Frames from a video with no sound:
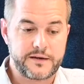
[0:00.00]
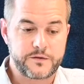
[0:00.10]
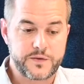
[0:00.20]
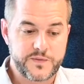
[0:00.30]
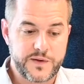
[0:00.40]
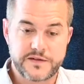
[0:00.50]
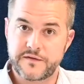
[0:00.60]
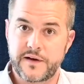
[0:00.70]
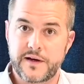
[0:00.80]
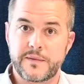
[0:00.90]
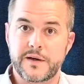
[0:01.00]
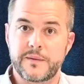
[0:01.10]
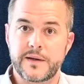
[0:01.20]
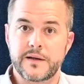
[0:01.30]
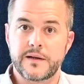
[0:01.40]
do we specify
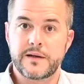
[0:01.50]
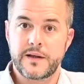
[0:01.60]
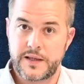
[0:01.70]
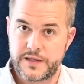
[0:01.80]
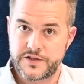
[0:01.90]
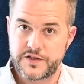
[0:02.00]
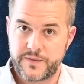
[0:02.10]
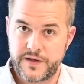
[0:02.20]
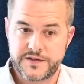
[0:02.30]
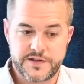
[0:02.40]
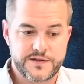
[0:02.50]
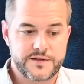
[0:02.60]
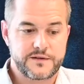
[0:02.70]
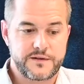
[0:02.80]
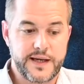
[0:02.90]
maybe larger
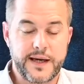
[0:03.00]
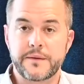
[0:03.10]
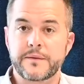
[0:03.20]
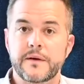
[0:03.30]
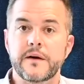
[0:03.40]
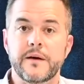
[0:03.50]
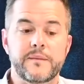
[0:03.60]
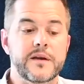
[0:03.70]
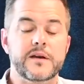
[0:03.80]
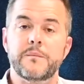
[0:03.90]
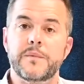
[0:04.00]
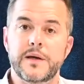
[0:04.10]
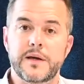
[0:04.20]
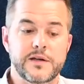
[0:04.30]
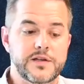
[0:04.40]
spaces now that can
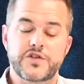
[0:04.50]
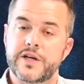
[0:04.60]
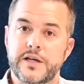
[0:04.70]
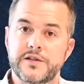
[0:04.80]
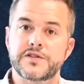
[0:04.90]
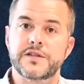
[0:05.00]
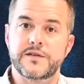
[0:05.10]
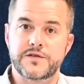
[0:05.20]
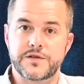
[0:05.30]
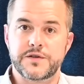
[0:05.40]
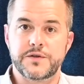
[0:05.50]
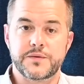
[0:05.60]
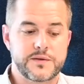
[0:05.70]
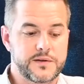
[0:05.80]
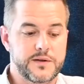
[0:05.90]
be changed
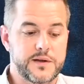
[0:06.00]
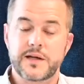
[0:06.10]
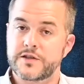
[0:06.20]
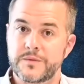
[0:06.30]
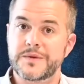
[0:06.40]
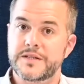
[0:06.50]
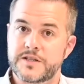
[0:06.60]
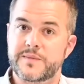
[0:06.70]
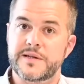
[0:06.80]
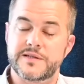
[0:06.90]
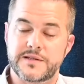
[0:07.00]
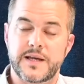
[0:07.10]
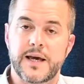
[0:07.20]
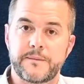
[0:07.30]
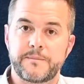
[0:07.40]
into larger meeting spaces
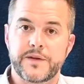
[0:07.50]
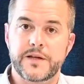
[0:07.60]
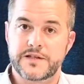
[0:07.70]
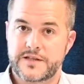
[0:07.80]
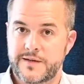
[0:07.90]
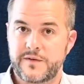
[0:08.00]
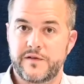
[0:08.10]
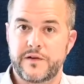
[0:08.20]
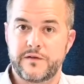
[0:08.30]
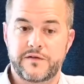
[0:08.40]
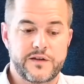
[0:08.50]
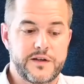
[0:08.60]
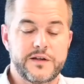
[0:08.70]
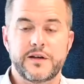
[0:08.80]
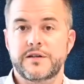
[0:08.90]
again as time evolves
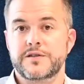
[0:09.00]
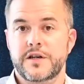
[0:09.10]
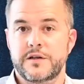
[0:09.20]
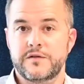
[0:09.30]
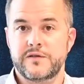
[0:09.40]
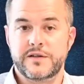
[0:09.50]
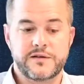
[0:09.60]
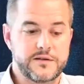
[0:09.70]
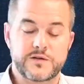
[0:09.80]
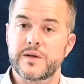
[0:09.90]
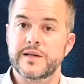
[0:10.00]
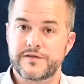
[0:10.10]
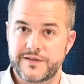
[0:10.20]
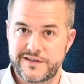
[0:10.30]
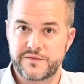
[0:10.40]
and as we learn
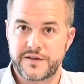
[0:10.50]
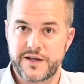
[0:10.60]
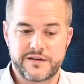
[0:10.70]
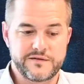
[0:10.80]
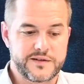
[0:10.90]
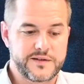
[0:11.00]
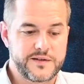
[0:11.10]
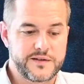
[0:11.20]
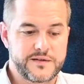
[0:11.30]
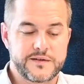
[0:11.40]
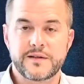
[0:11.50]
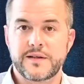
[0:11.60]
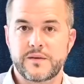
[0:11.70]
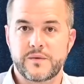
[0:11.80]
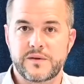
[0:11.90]
to live with COVID
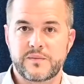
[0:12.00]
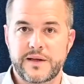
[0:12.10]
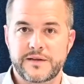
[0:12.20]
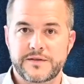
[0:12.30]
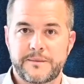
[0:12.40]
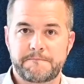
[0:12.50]
in the workplace.